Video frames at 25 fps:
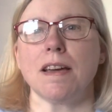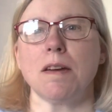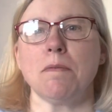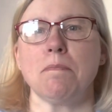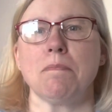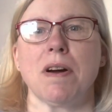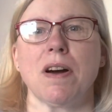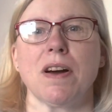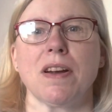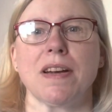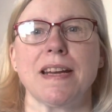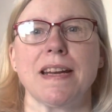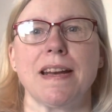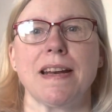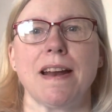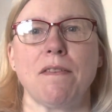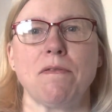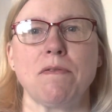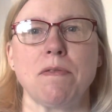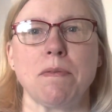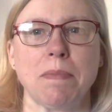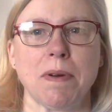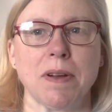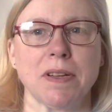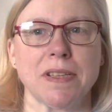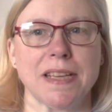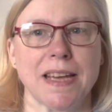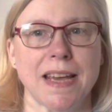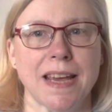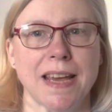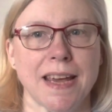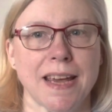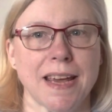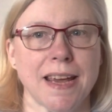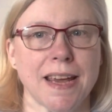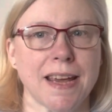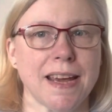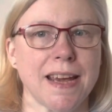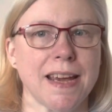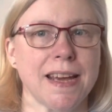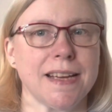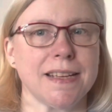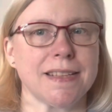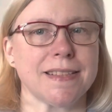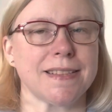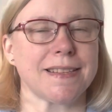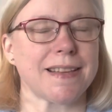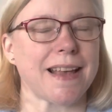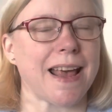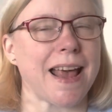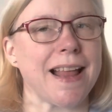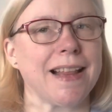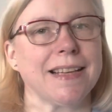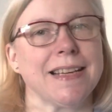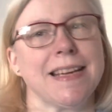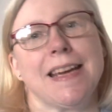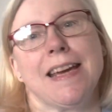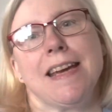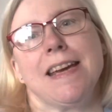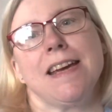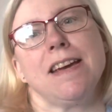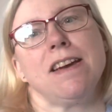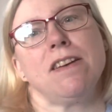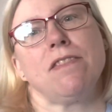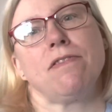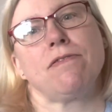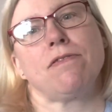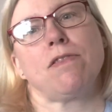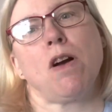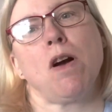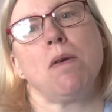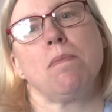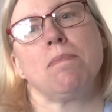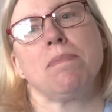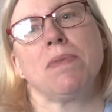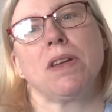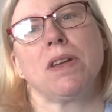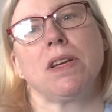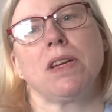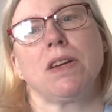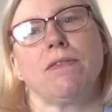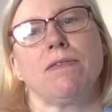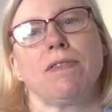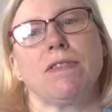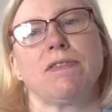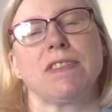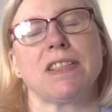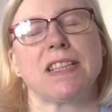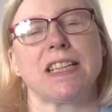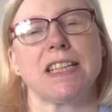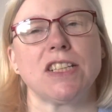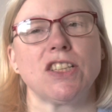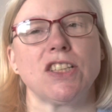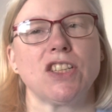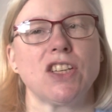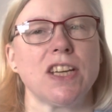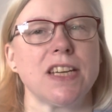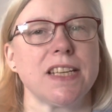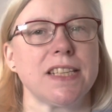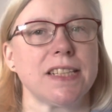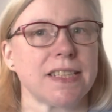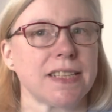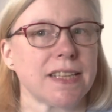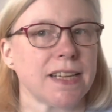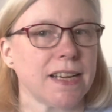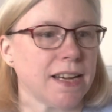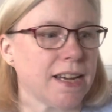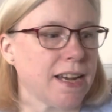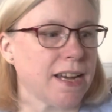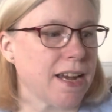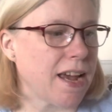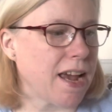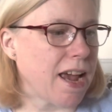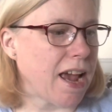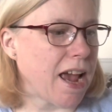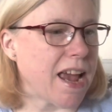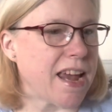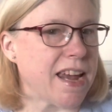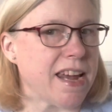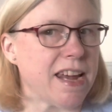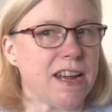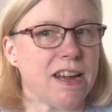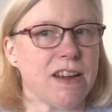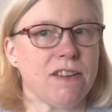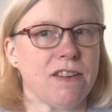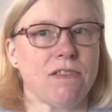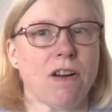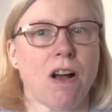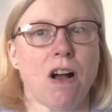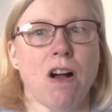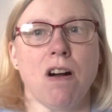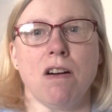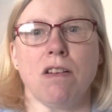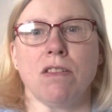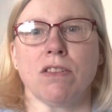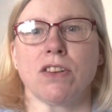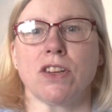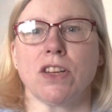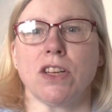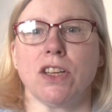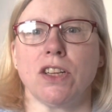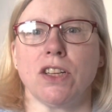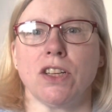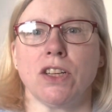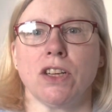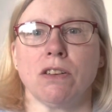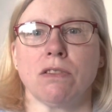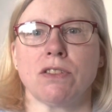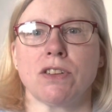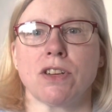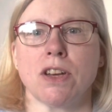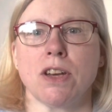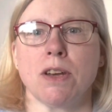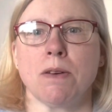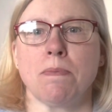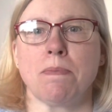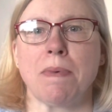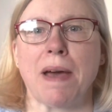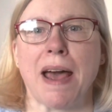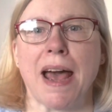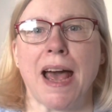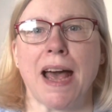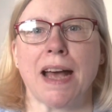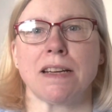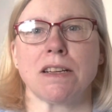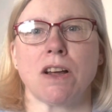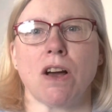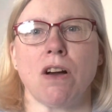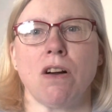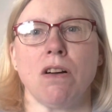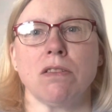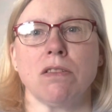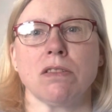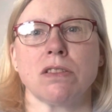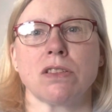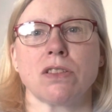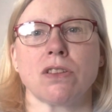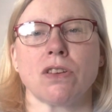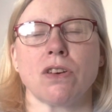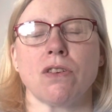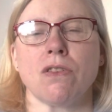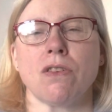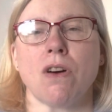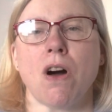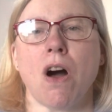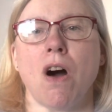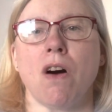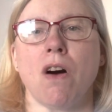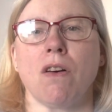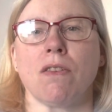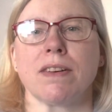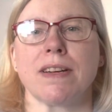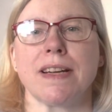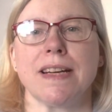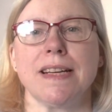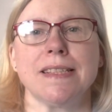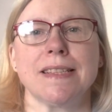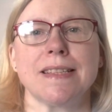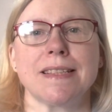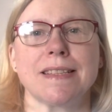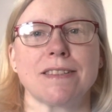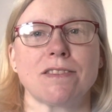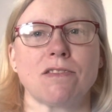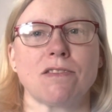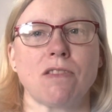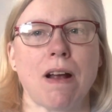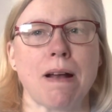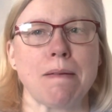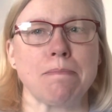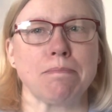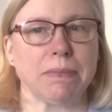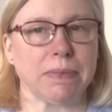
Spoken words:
Morning everybody, it's Ellie here from The Love of Stitches here on YouTube and also on Instagram.